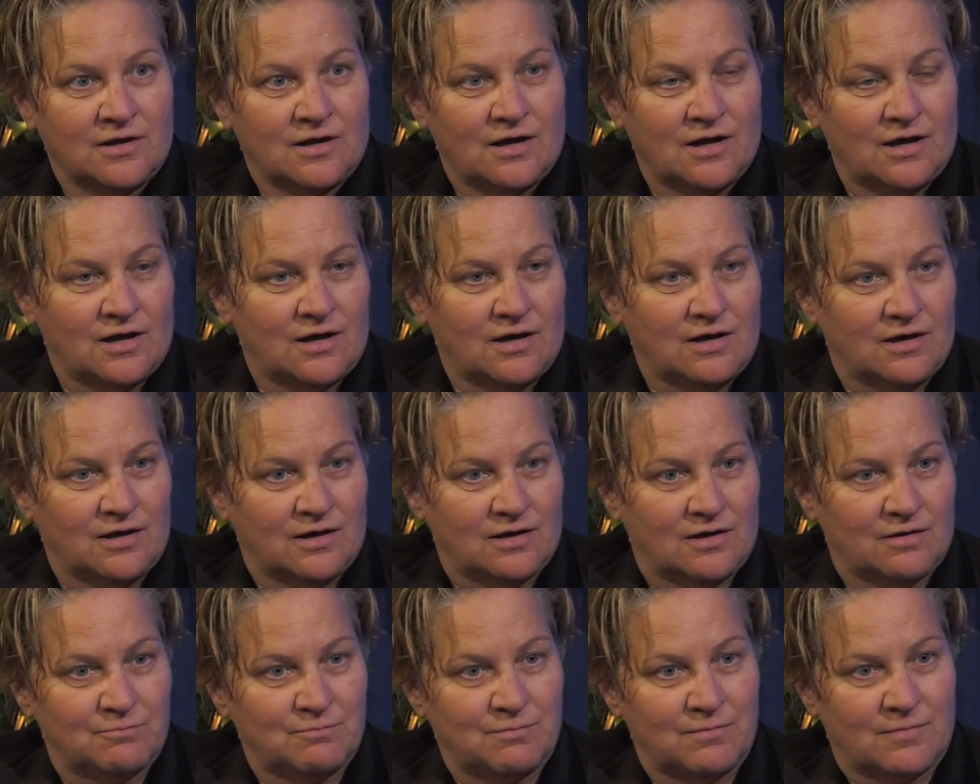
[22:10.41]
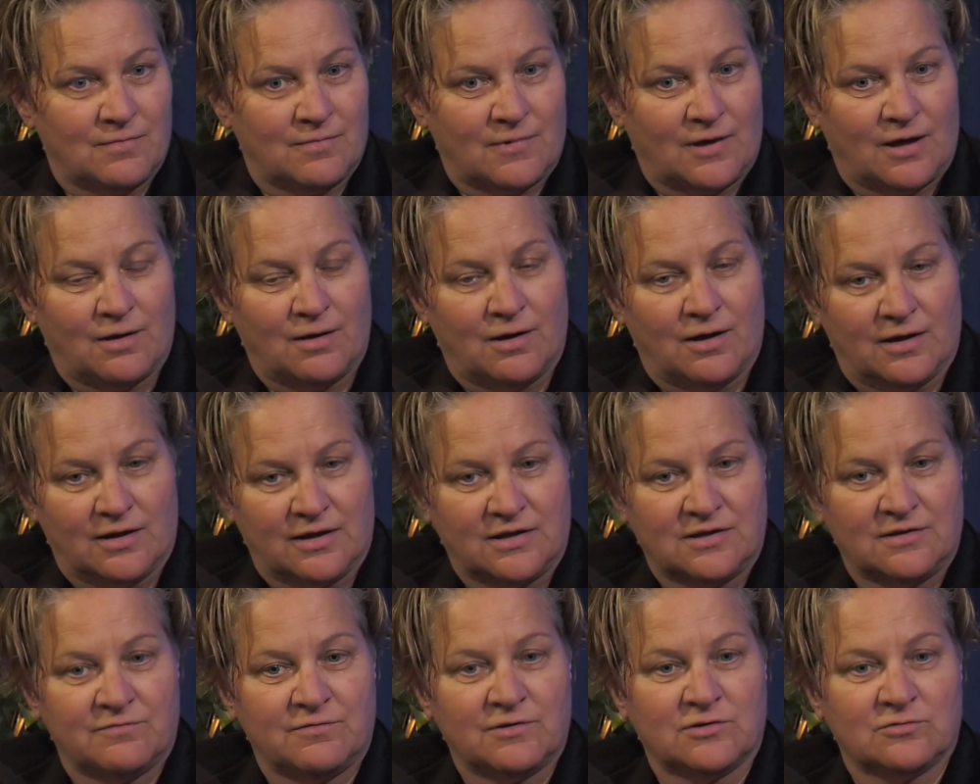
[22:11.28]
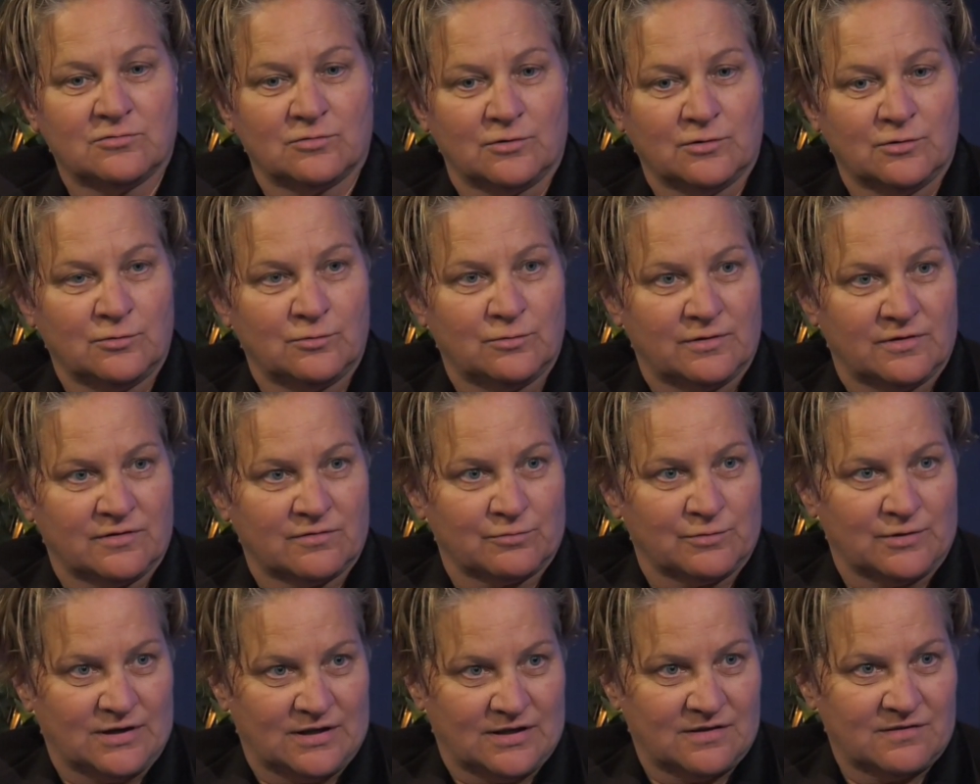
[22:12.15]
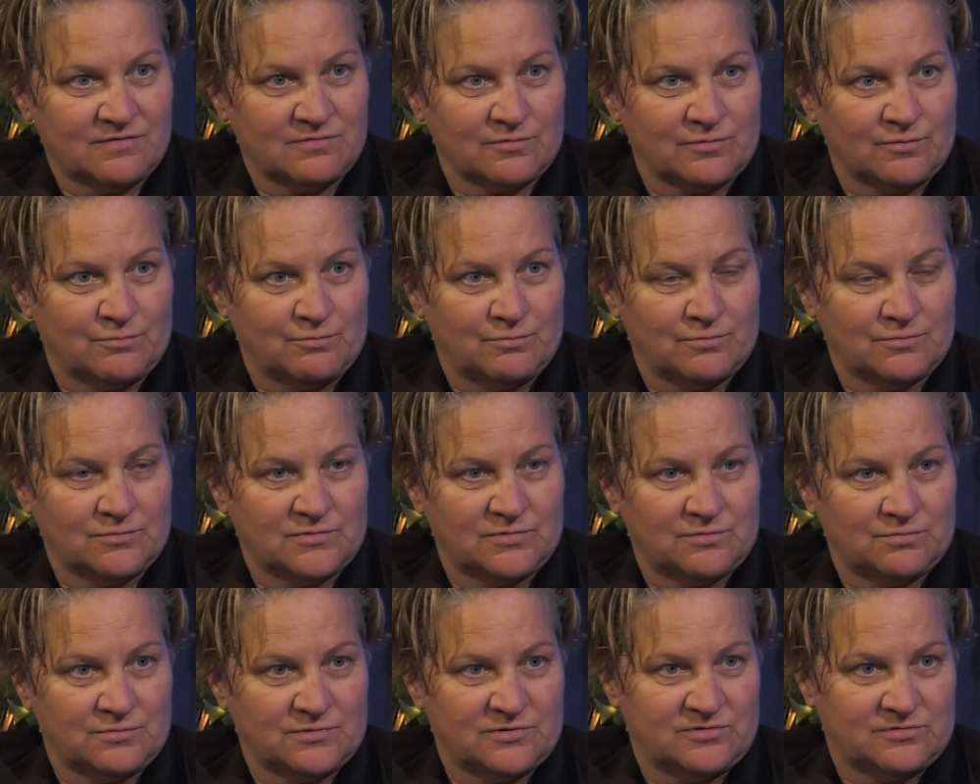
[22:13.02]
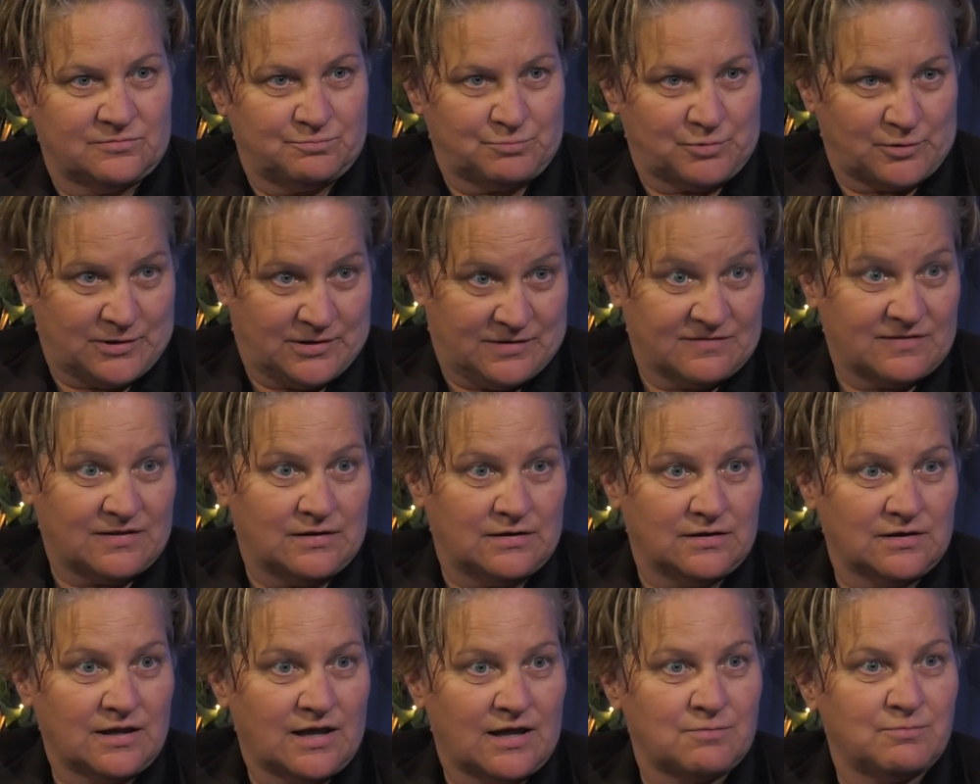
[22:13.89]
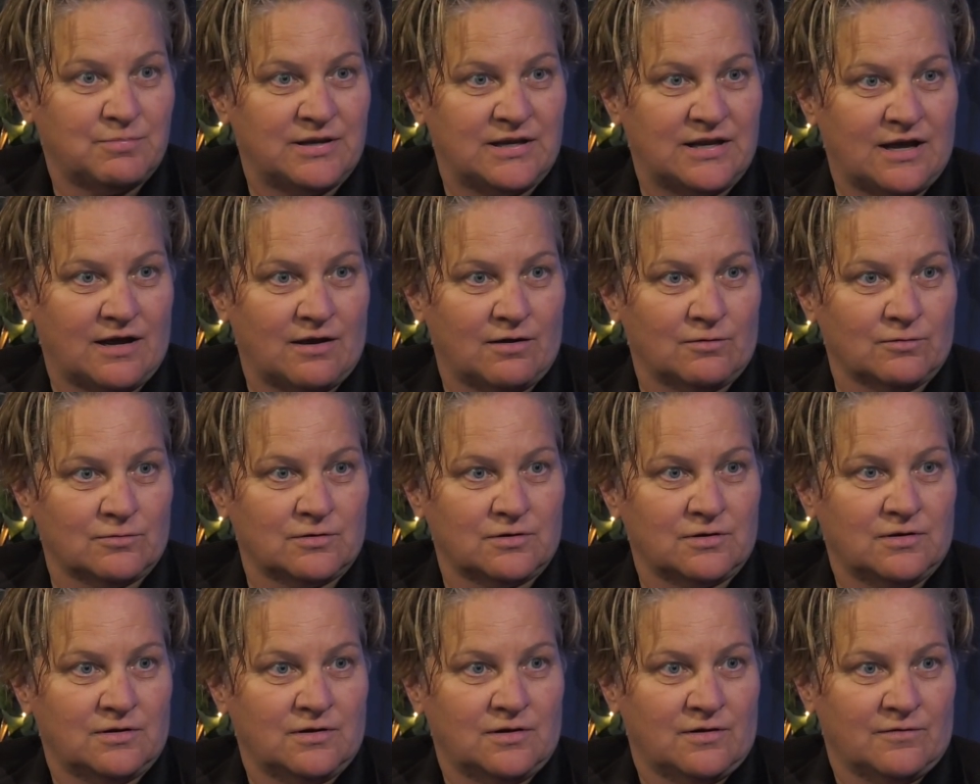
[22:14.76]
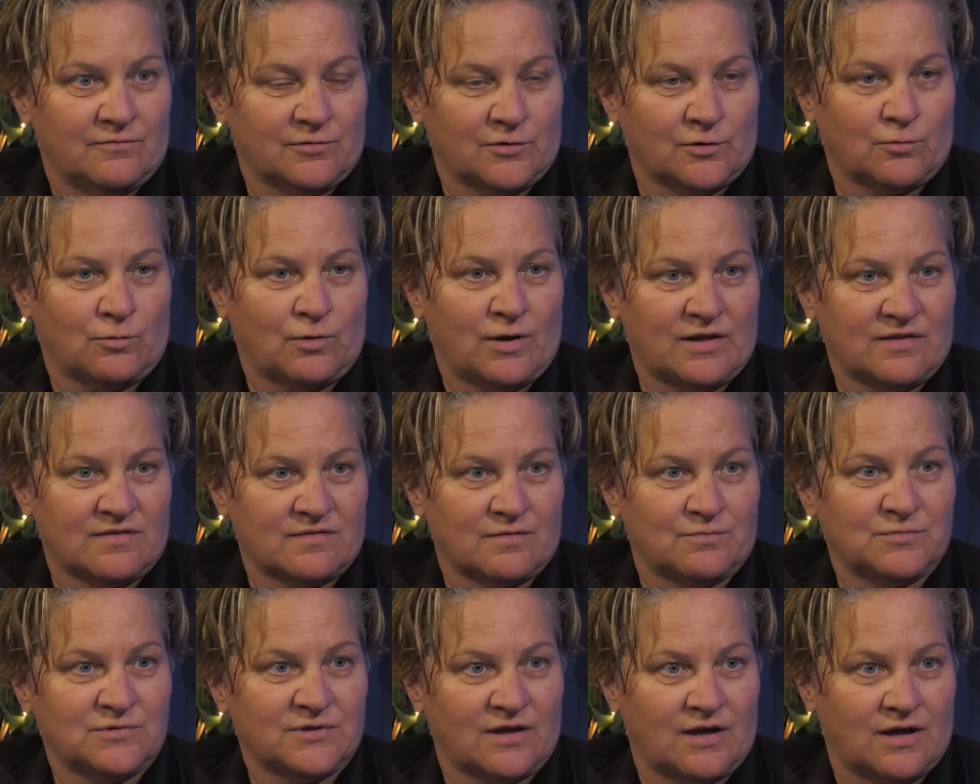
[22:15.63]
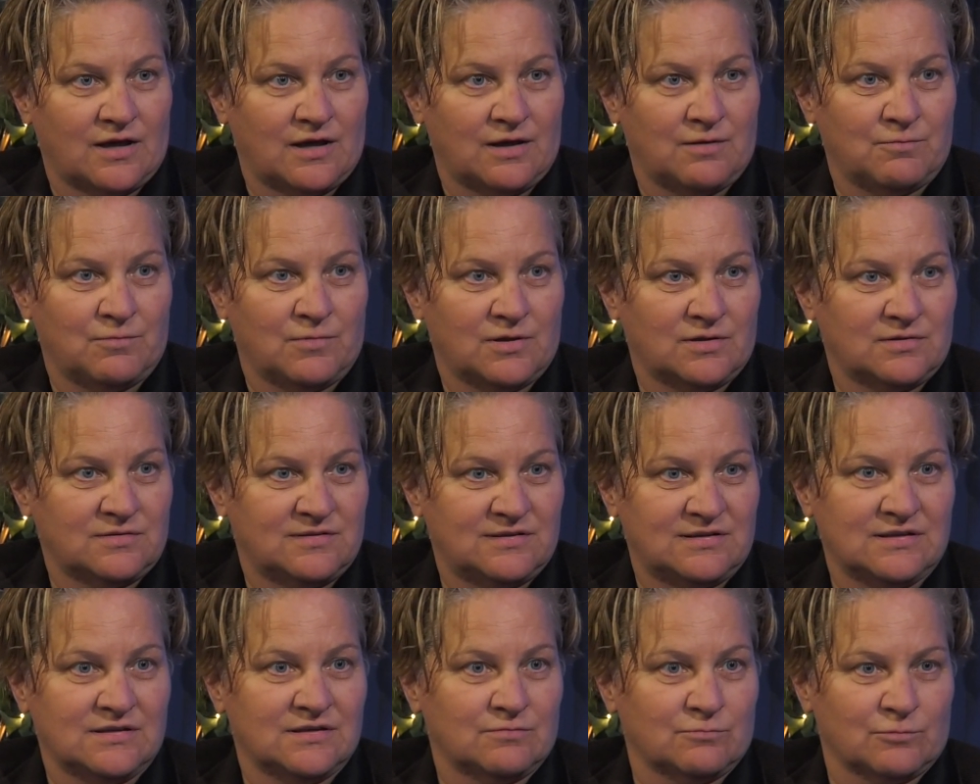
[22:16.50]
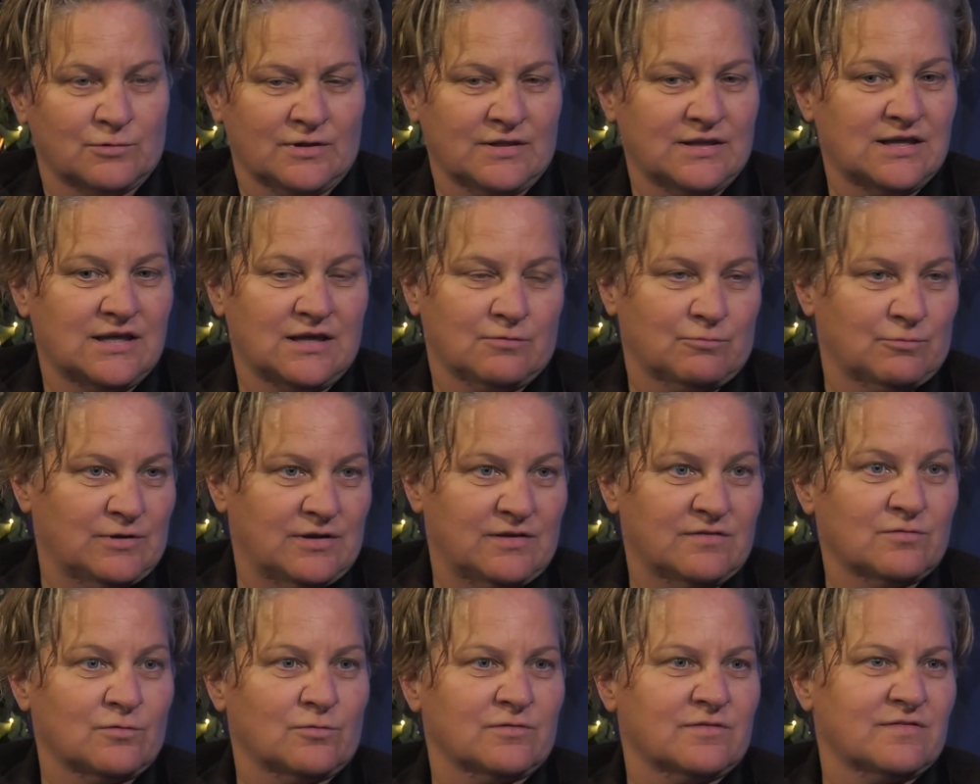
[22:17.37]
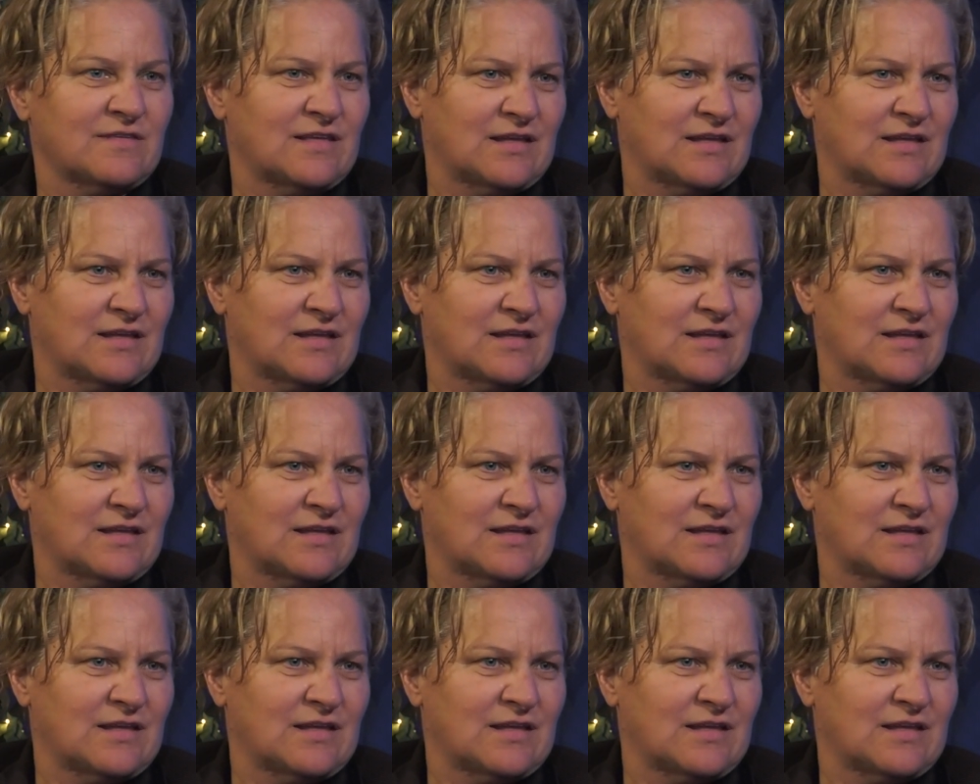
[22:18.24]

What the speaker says: An individual who was released from prison, had been out for quite some time, didn't really get resources.